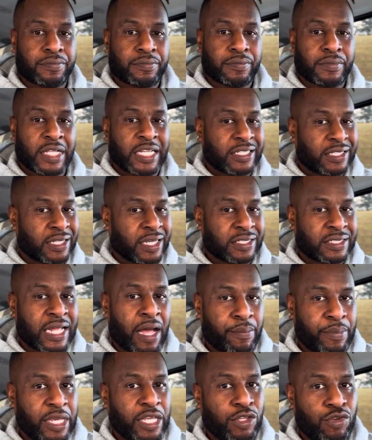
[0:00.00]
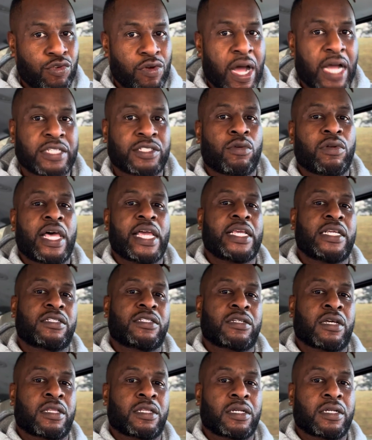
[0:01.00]
It does not mean you guys don't like each
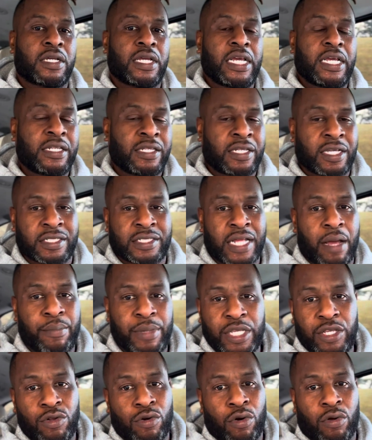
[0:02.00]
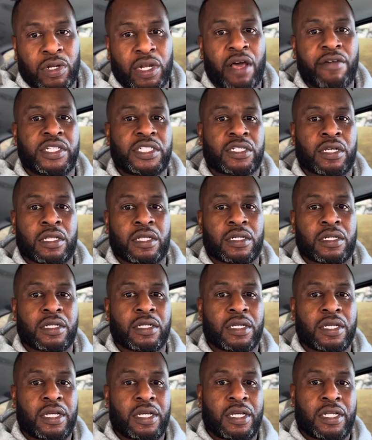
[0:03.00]
other. Does not mean you don't love each other.
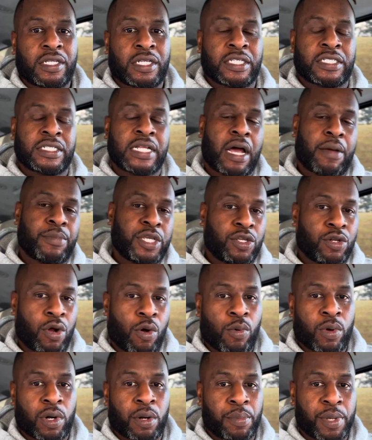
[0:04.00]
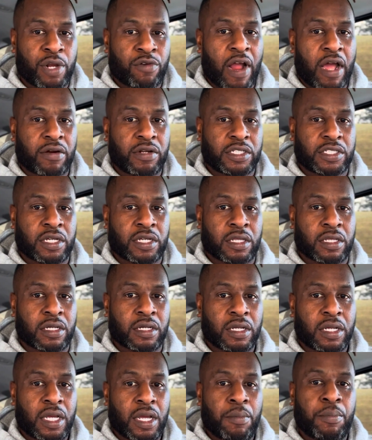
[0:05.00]
Does not mean you don't want to be around each other.
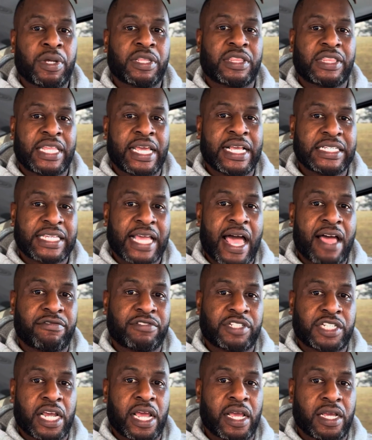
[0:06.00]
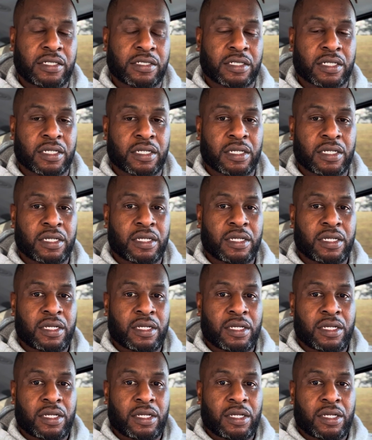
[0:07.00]
But things have changed.
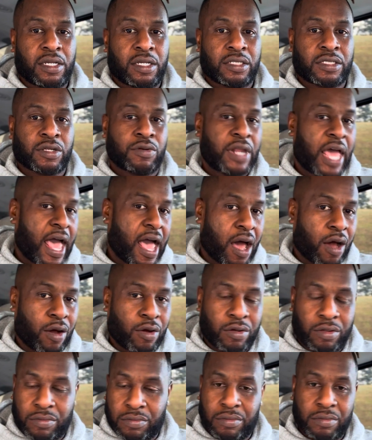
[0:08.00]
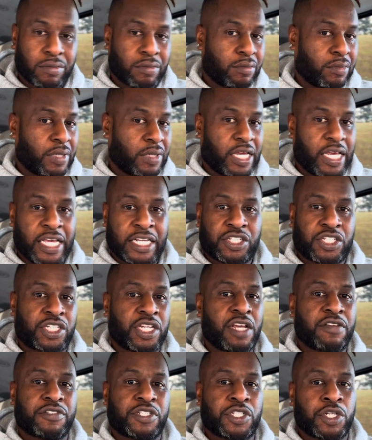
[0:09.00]
So now it
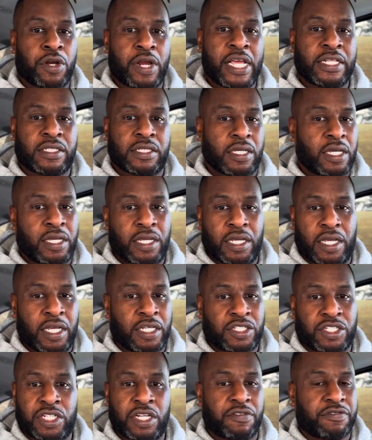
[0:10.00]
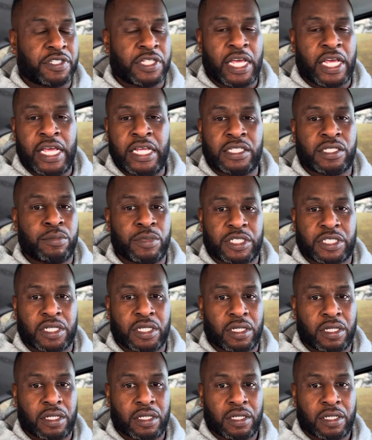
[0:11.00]
shifts the intimacy.